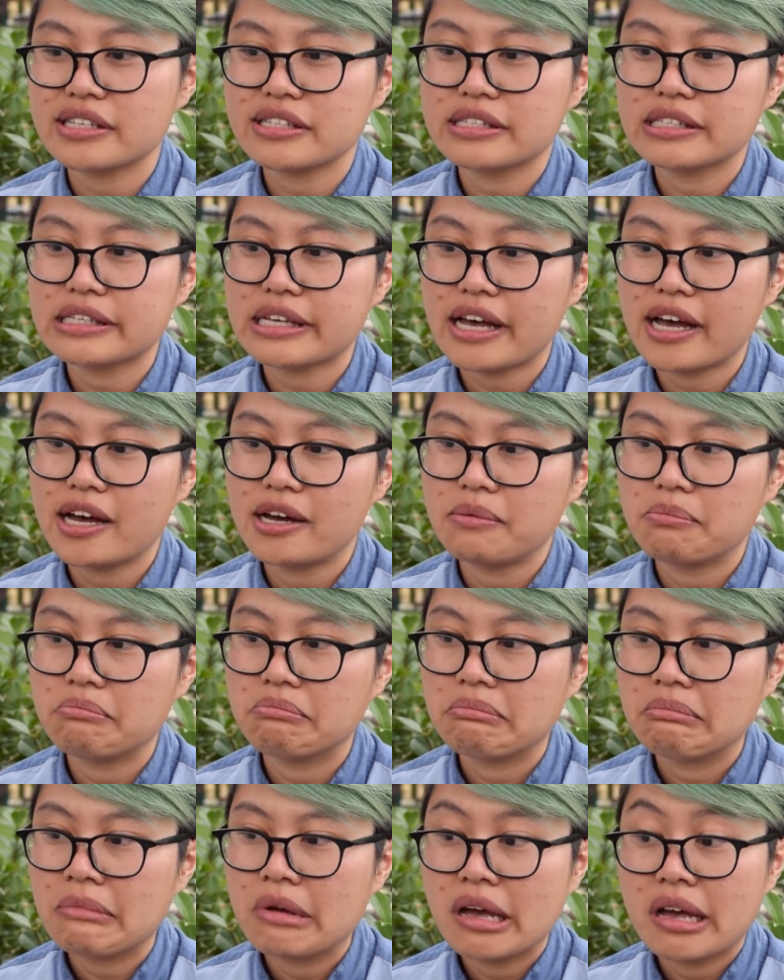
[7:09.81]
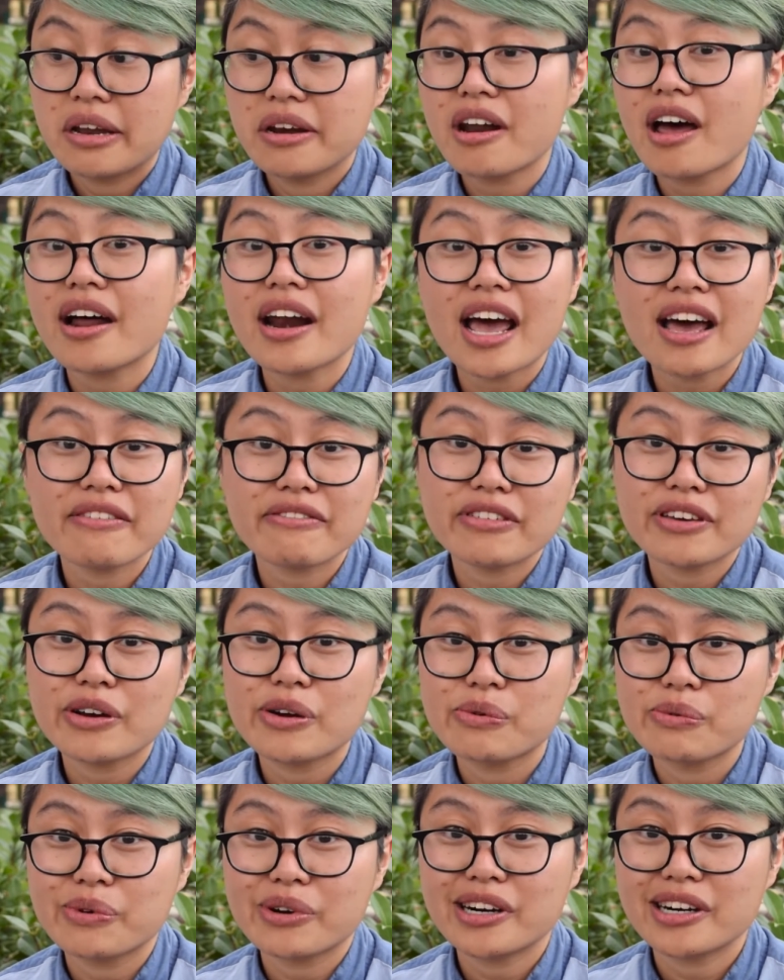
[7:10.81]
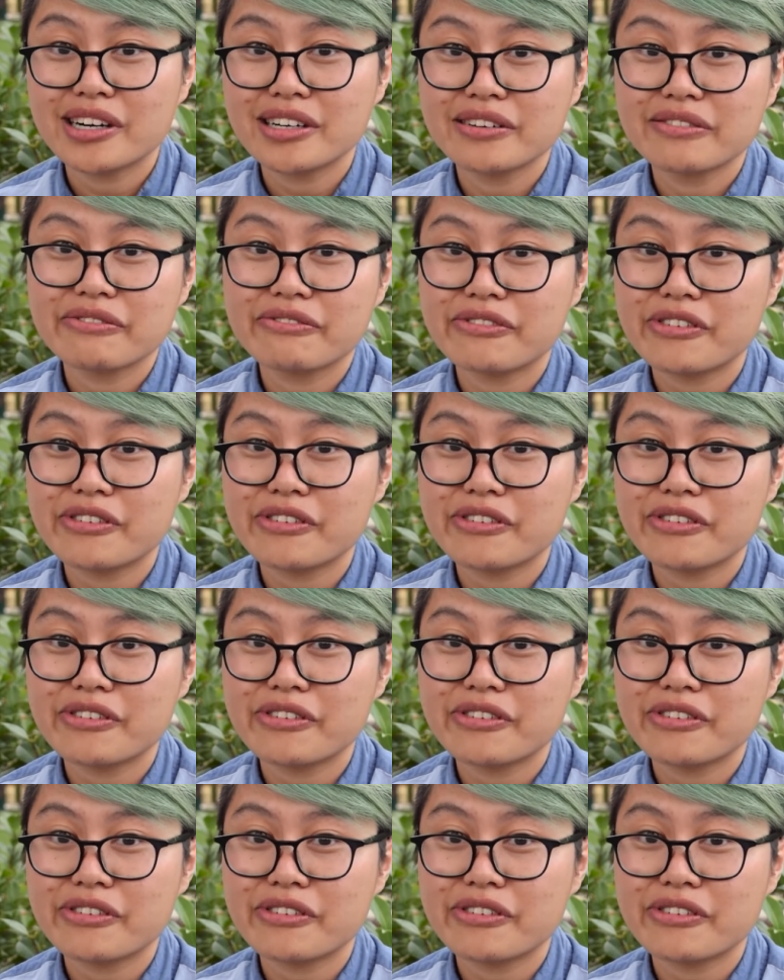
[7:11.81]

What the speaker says: is not having a word